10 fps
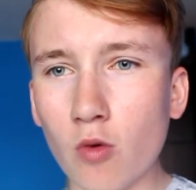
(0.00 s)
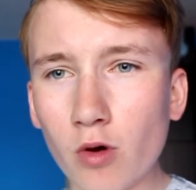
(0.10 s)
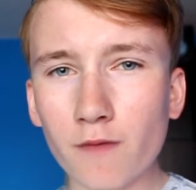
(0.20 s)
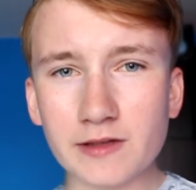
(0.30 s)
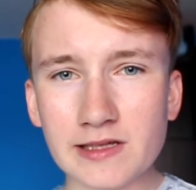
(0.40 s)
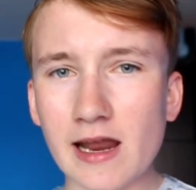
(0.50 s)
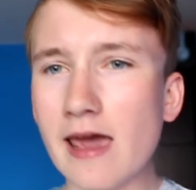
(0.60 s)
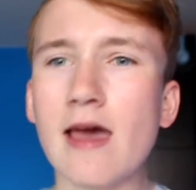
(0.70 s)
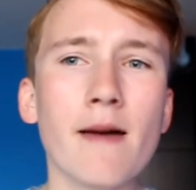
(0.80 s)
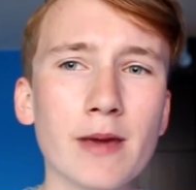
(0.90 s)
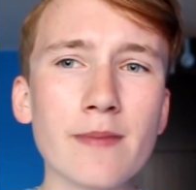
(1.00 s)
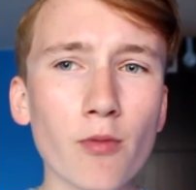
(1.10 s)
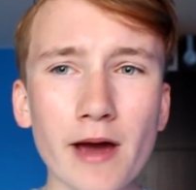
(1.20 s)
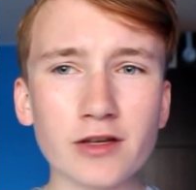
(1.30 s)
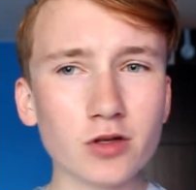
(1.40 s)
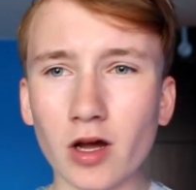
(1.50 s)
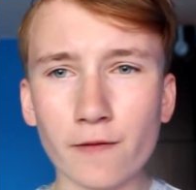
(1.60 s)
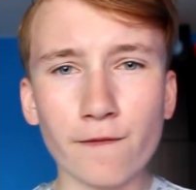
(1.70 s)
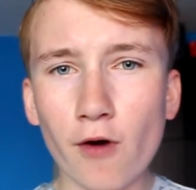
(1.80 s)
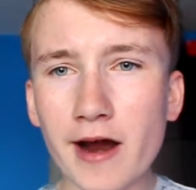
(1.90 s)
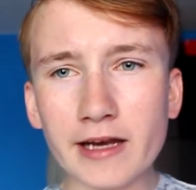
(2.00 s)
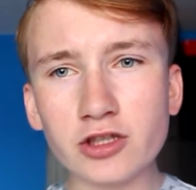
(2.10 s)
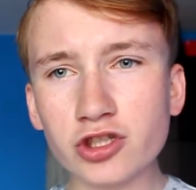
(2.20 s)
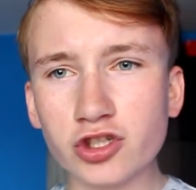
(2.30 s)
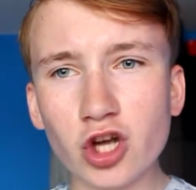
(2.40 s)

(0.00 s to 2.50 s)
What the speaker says: and obviously people may do like French,